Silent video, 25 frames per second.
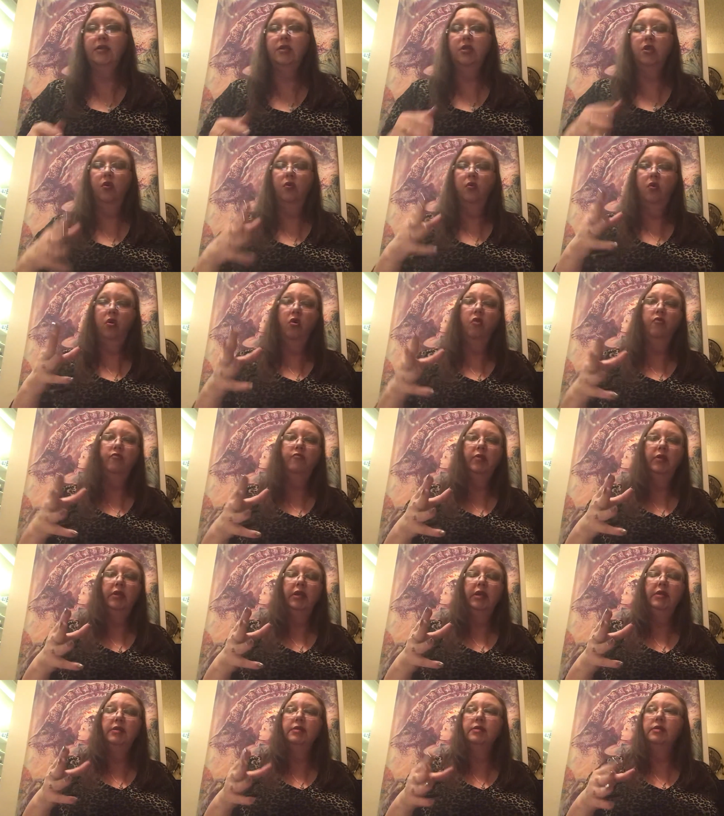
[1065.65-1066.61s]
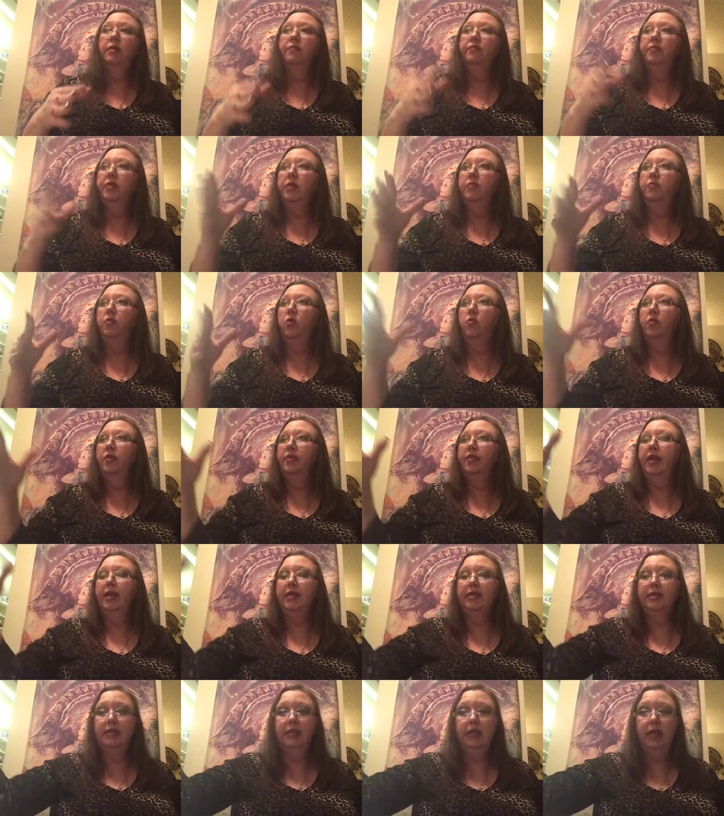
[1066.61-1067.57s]
So hopefully some people, when
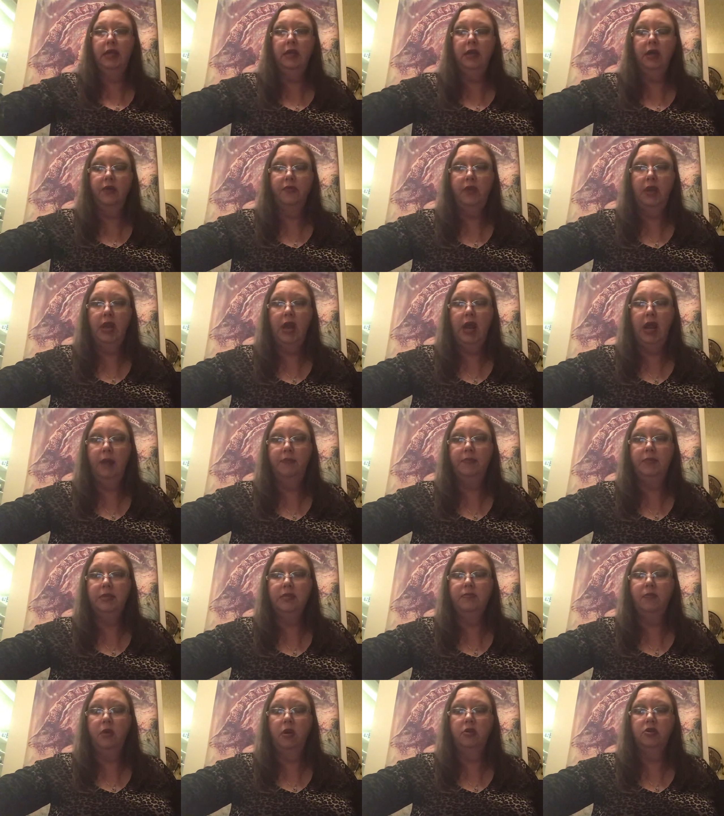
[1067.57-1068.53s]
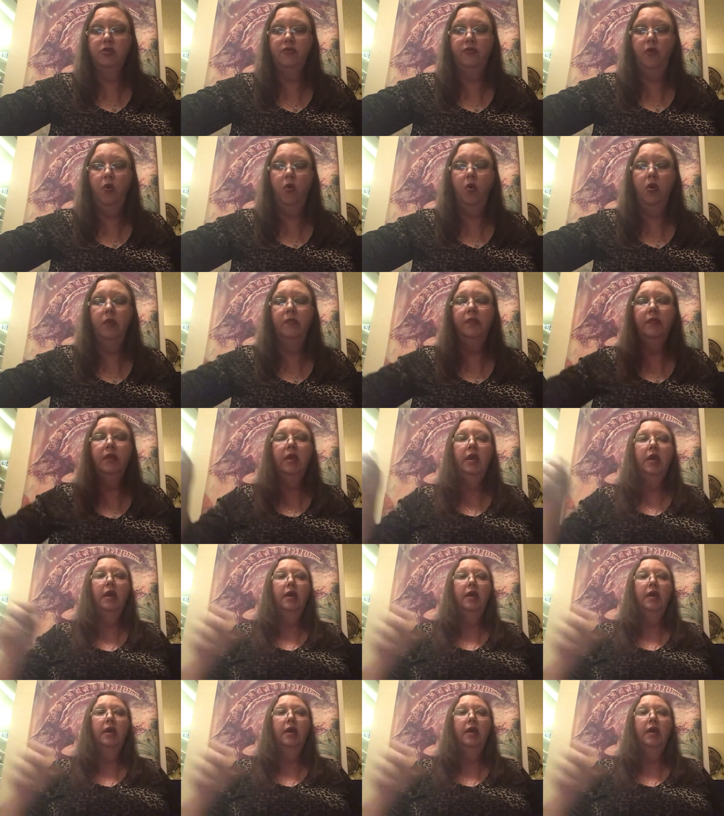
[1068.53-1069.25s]
they see nothing happens March 4,